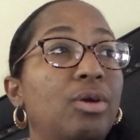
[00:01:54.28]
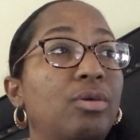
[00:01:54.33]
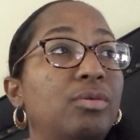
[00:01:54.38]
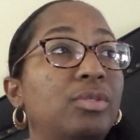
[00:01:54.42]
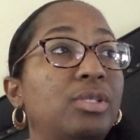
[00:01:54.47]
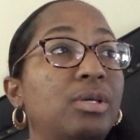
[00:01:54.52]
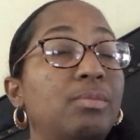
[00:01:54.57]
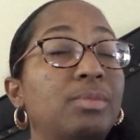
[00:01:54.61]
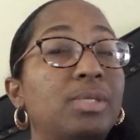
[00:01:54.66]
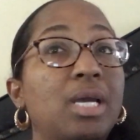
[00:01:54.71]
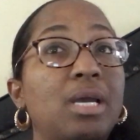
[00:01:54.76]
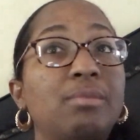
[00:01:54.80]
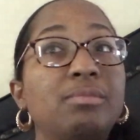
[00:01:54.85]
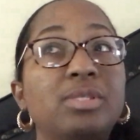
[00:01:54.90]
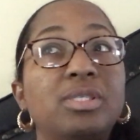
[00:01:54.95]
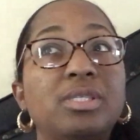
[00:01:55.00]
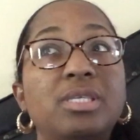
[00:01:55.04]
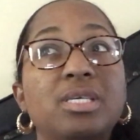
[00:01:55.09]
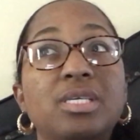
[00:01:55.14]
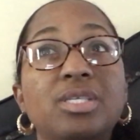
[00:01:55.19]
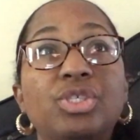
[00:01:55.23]

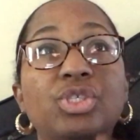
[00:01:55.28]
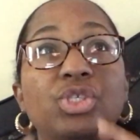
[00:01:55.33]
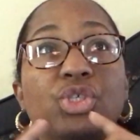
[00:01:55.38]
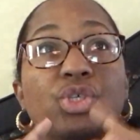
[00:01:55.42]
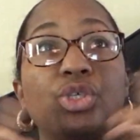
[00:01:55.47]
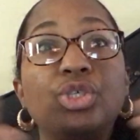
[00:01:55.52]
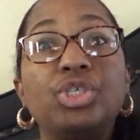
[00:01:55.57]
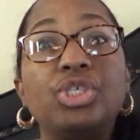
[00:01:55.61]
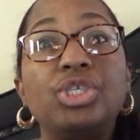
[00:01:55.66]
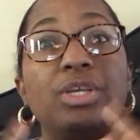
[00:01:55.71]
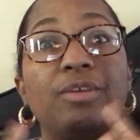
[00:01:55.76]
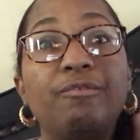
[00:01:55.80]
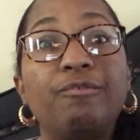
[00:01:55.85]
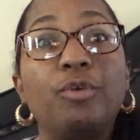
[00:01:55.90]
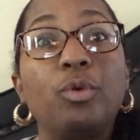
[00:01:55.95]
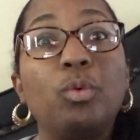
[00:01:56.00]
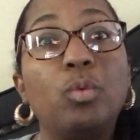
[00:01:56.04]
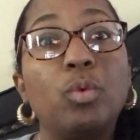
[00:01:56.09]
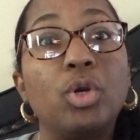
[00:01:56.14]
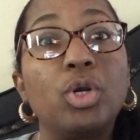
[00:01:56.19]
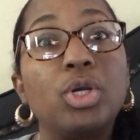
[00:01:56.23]
sometimes the searching
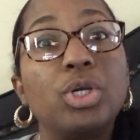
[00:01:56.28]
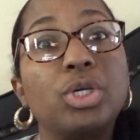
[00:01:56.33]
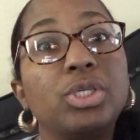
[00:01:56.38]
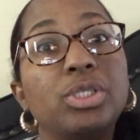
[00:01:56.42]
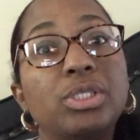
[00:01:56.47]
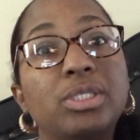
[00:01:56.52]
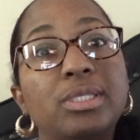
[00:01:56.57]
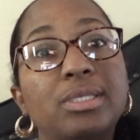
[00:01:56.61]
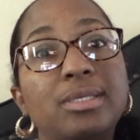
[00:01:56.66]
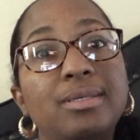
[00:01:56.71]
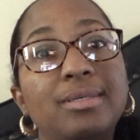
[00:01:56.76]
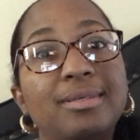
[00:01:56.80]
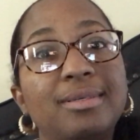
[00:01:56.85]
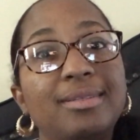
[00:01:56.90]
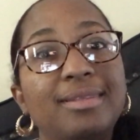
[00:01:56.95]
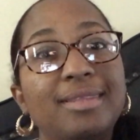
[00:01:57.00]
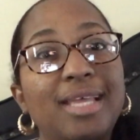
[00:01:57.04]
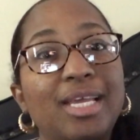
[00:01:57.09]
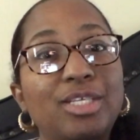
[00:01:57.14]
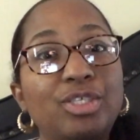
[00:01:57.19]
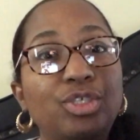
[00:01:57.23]
for words
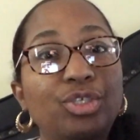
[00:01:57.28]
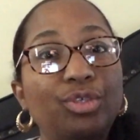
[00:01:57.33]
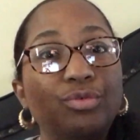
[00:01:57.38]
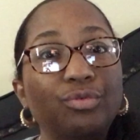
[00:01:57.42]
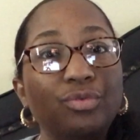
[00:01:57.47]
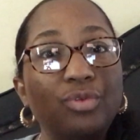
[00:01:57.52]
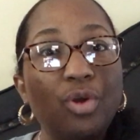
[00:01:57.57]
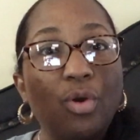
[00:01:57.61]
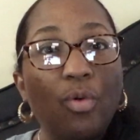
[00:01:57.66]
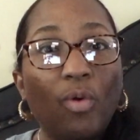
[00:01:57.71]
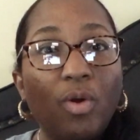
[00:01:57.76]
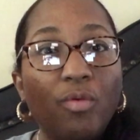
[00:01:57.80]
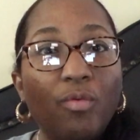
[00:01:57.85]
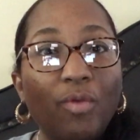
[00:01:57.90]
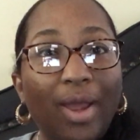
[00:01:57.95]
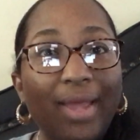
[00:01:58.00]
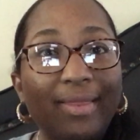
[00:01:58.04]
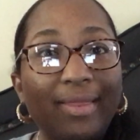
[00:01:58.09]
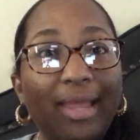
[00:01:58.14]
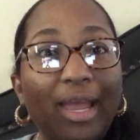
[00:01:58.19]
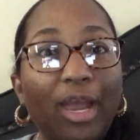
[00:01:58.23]
that you know are
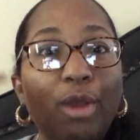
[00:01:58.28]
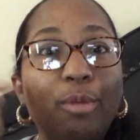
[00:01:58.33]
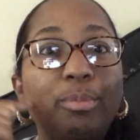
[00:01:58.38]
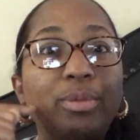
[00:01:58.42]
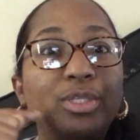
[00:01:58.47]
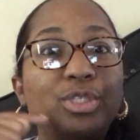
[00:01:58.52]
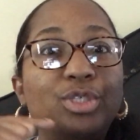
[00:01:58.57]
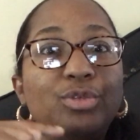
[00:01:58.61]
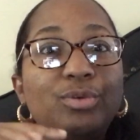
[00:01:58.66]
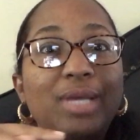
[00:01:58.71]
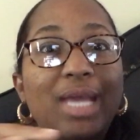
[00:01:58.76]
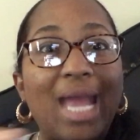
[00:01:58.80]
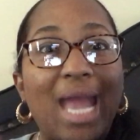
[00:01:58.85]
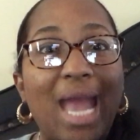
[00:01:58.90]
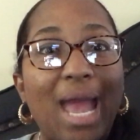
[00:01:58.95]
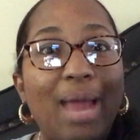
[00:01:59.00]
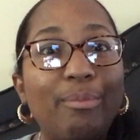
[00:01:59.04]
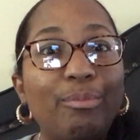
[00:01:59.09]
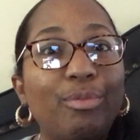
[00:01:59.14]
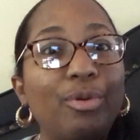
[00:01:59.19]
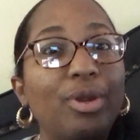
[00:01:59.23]
right there, but you
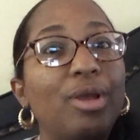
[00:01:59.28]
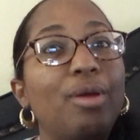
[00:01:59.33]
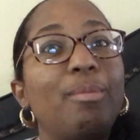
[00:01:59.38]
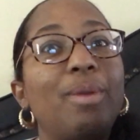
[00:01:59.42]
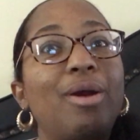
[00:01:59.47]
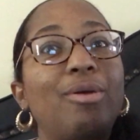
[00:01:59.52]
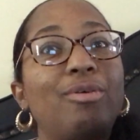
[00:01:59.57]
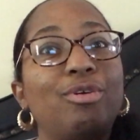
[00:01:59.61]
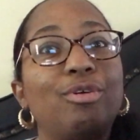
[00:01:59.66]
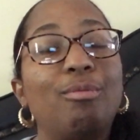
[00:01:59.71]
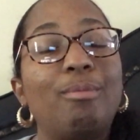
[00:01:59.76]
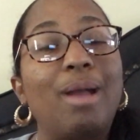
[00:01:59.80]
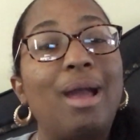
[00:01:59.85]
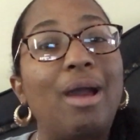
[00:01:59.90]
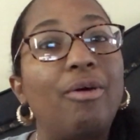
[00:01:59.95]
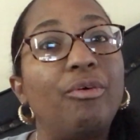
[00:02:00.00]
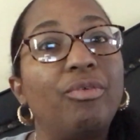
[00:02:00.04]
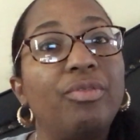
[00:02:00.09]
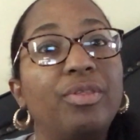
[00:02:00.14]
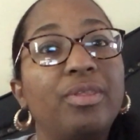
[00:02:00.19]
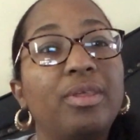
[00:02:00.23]
can't bring them out your
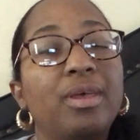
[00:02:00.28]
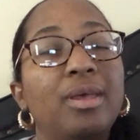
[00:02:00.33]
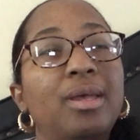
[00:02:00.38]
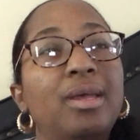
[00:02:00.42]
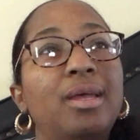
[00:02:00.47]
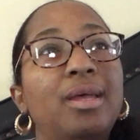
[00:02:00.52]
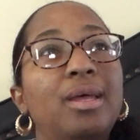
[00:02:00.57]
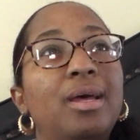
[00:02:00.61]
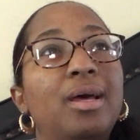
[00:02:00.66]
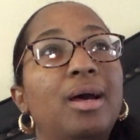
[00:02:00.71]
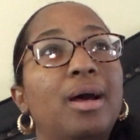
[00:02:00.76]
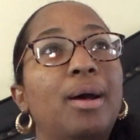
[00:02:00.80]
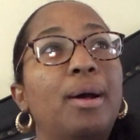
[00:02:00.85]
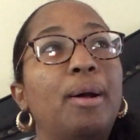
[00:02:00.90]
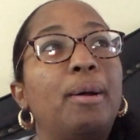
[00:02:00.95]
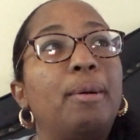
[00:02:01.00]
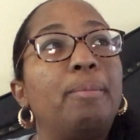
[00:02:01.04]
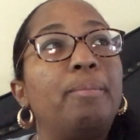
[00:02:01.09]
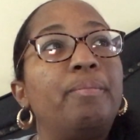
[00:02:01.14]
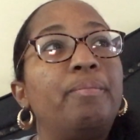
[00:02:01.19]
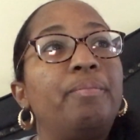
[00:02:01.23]
mouth.
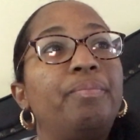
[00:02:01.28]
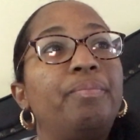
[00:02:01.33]
Um,